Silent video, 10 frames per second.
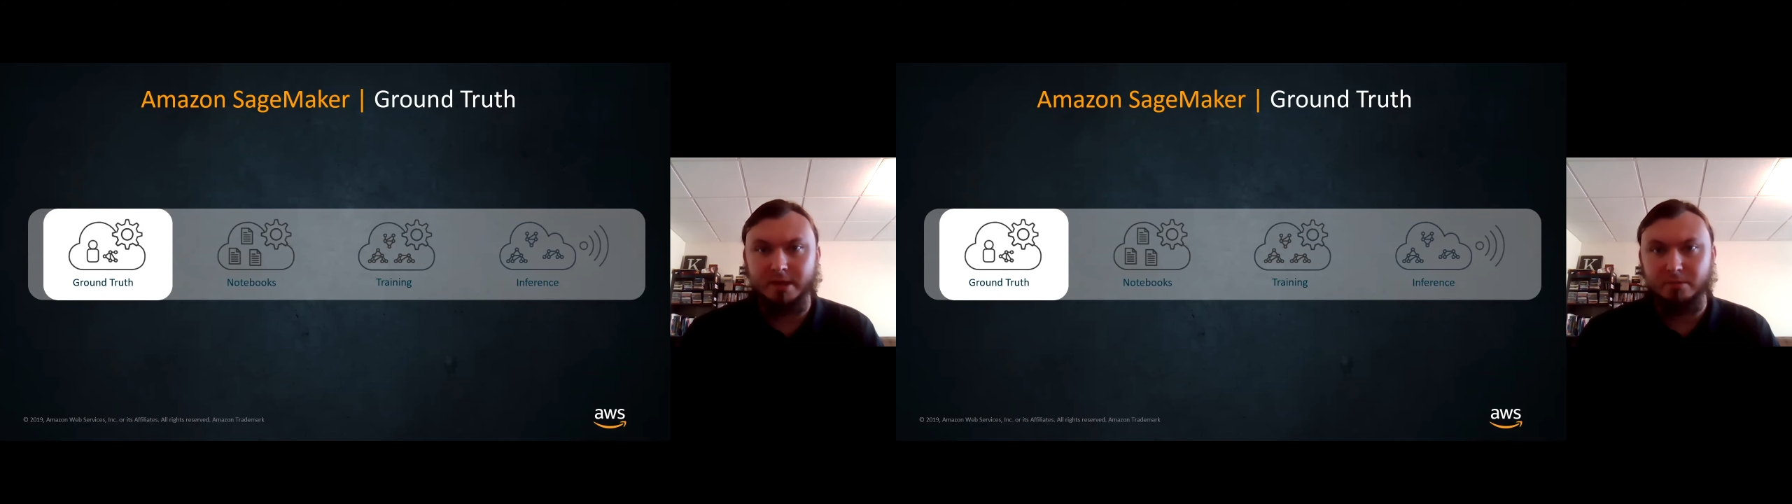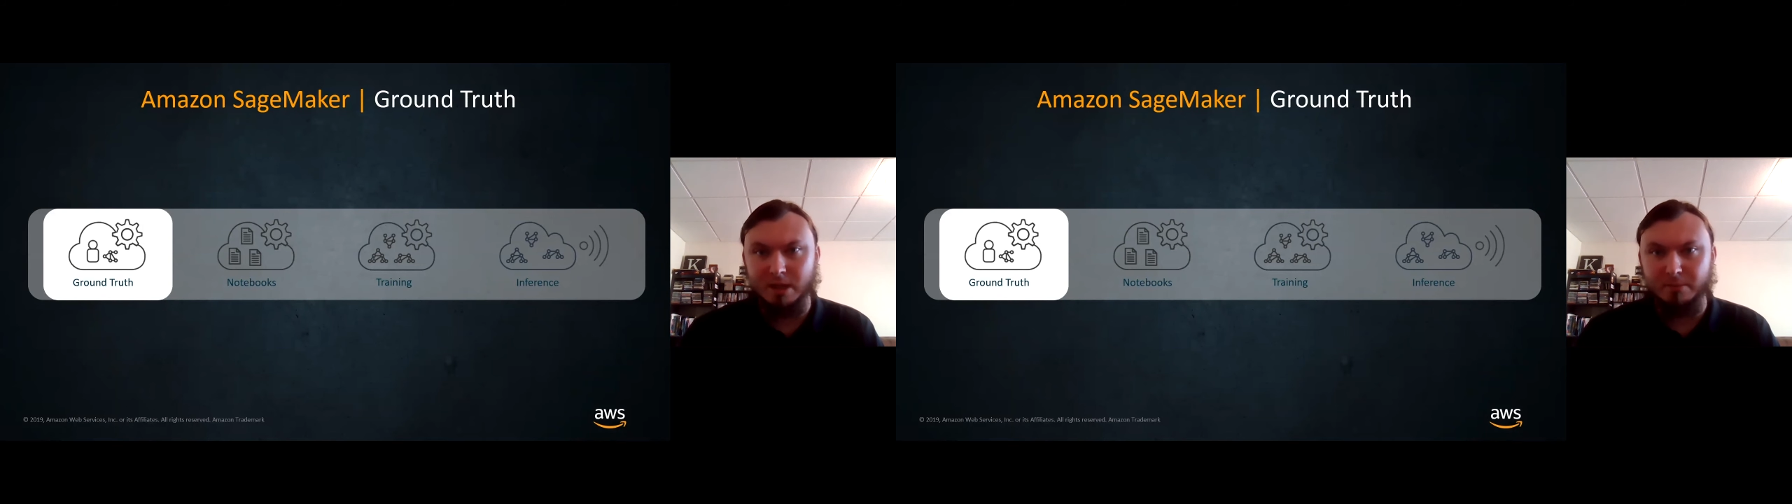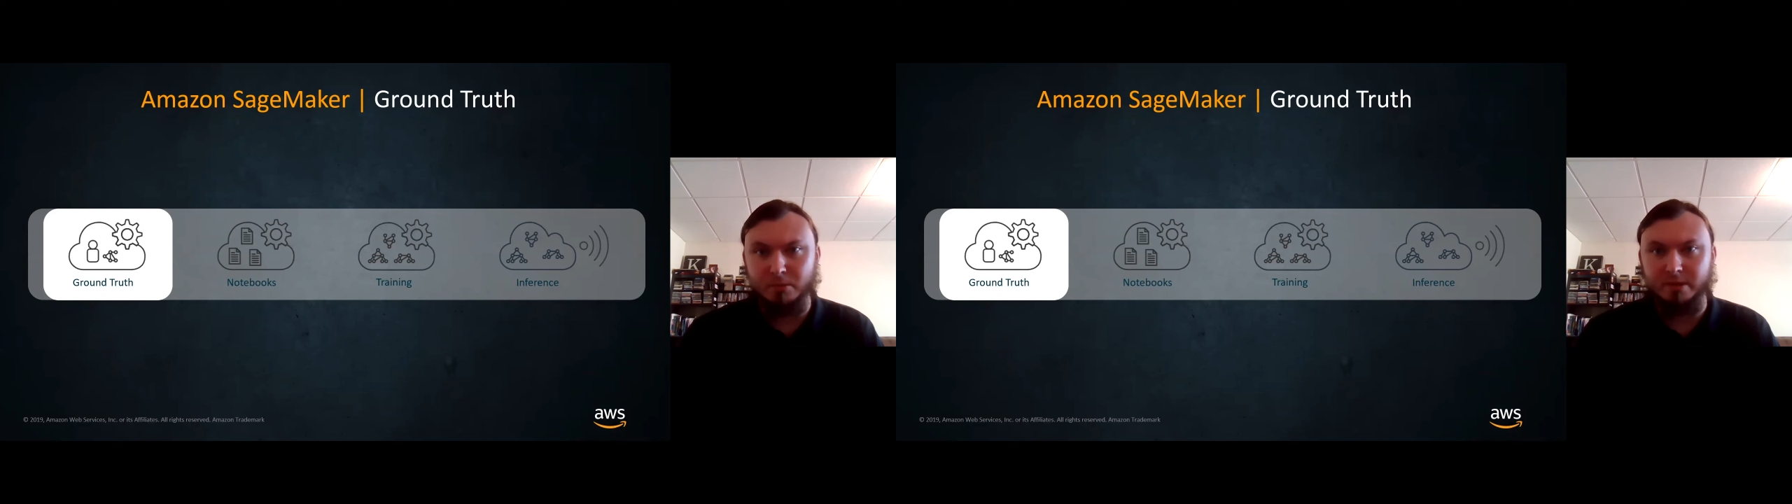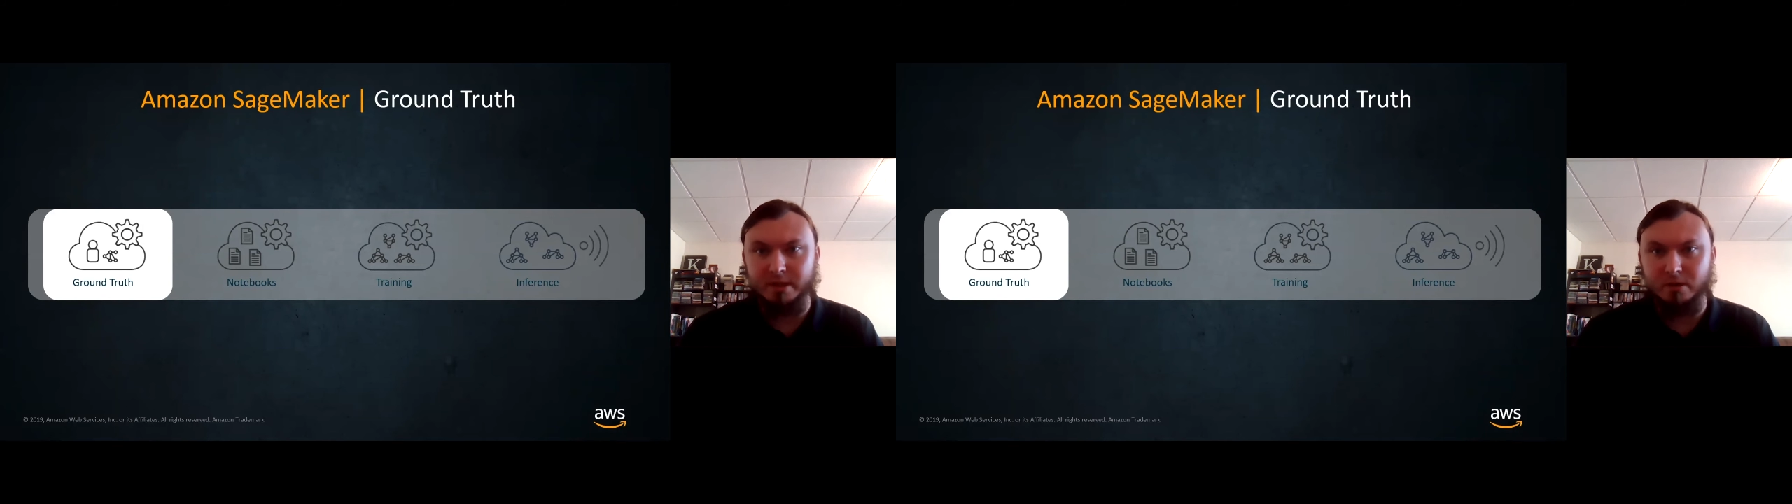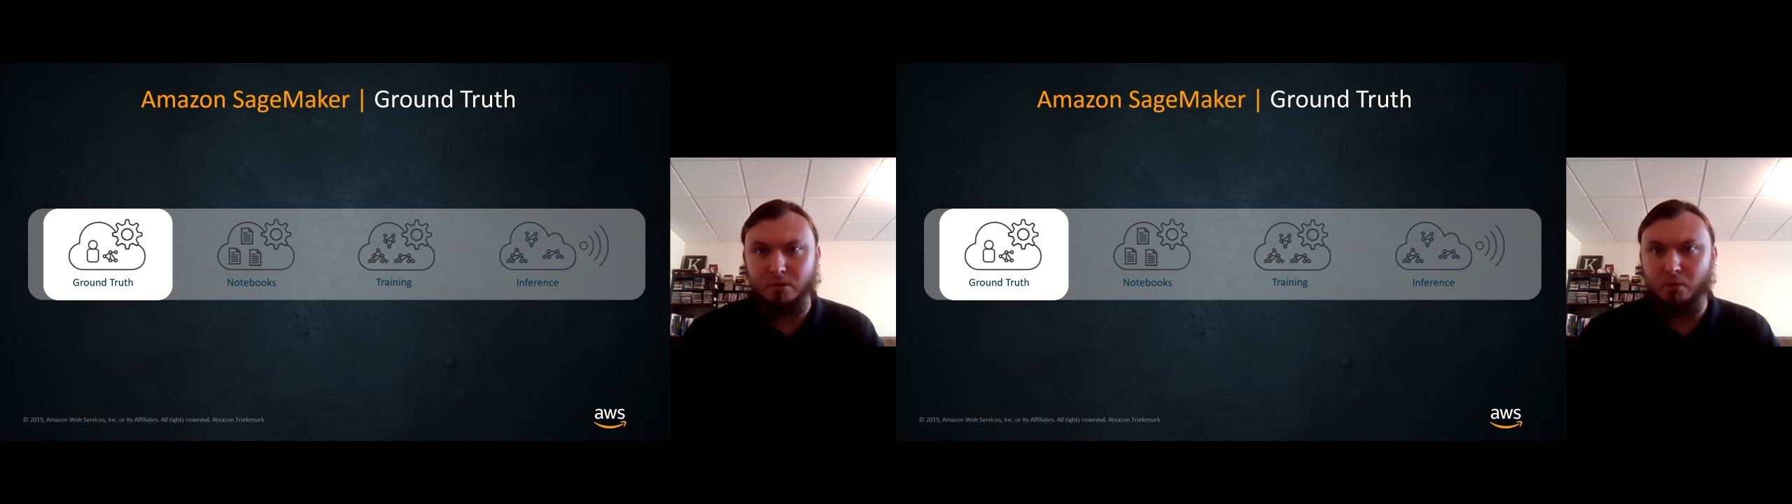labeled
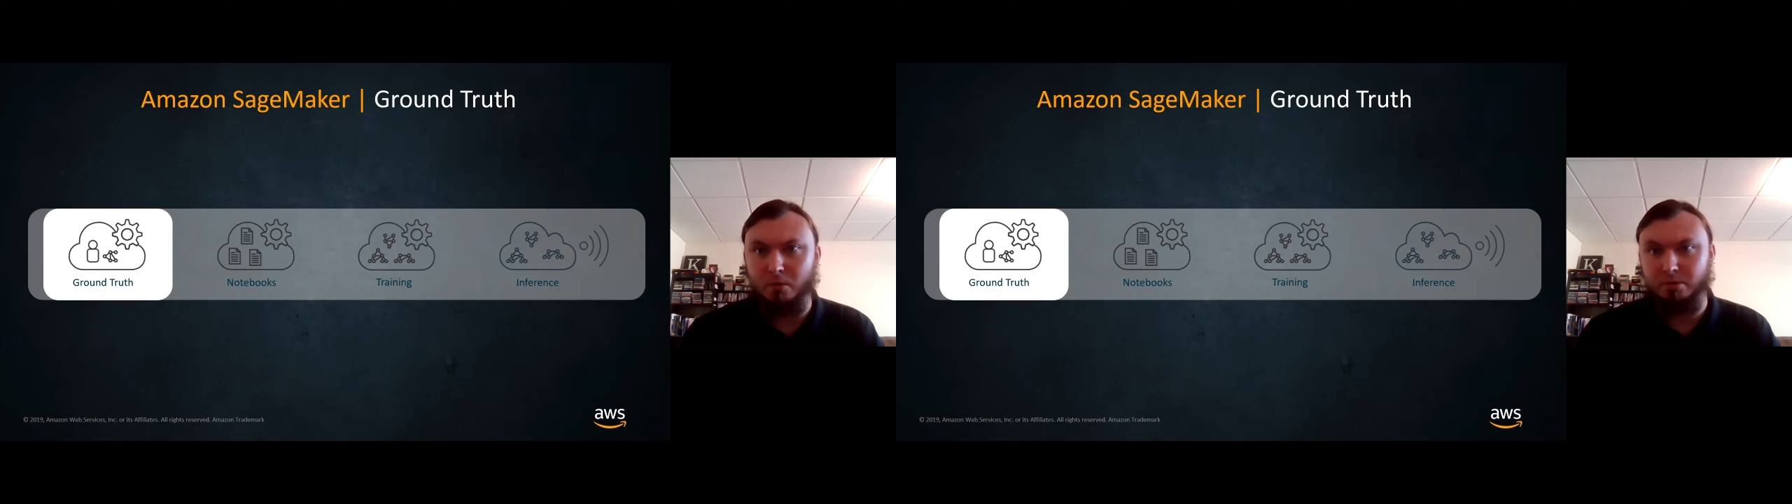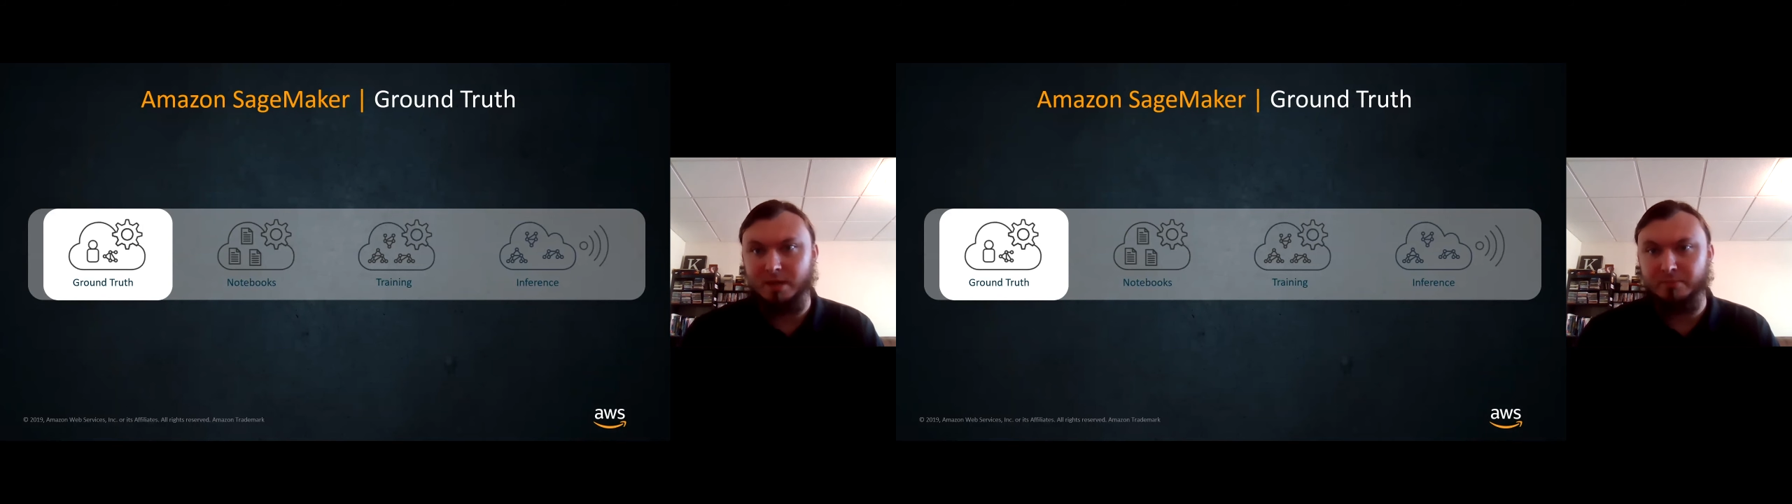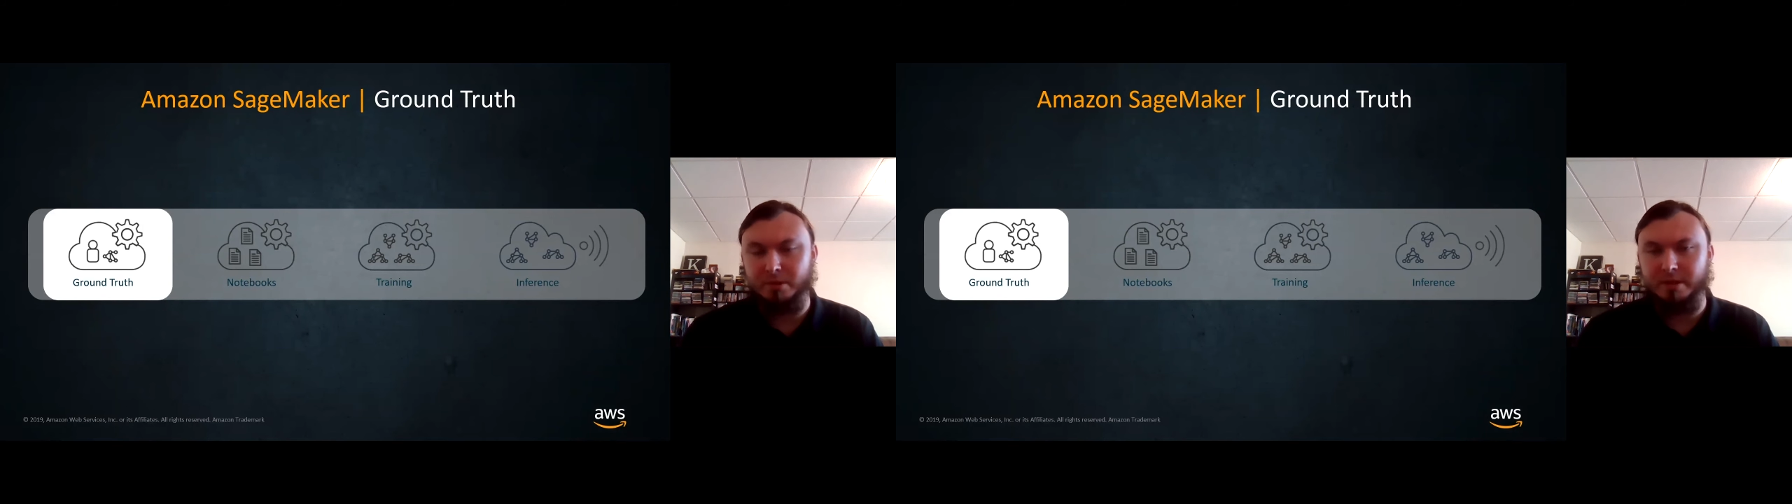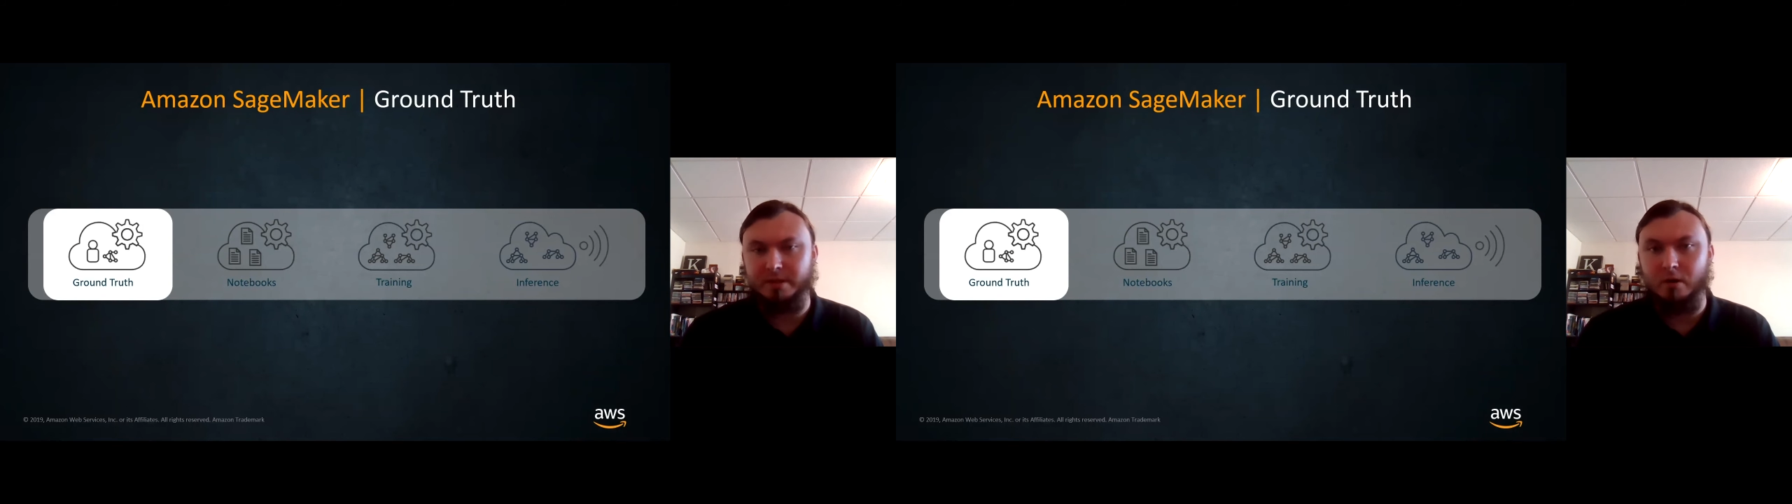data or labeling